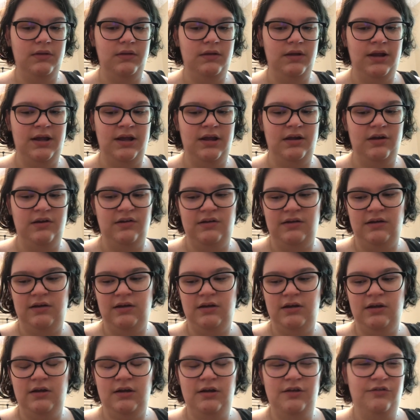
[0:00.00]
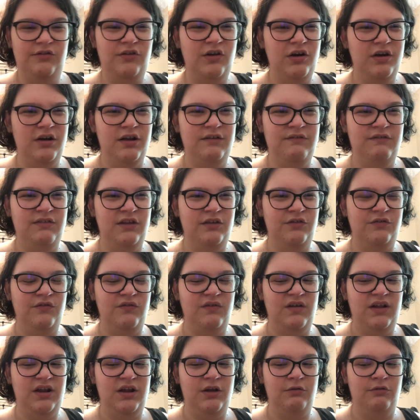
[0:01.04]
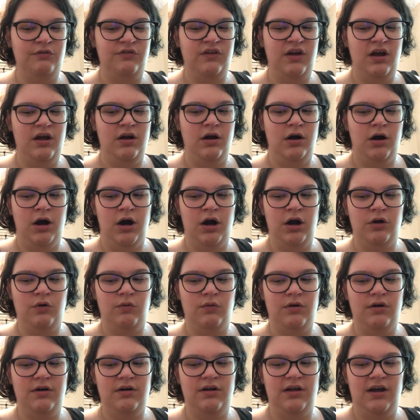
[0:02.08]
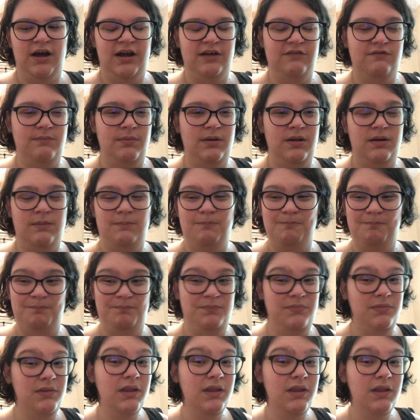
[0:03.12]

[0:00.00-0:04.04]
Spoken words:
And sorry if this video is kind of awkward. I've been,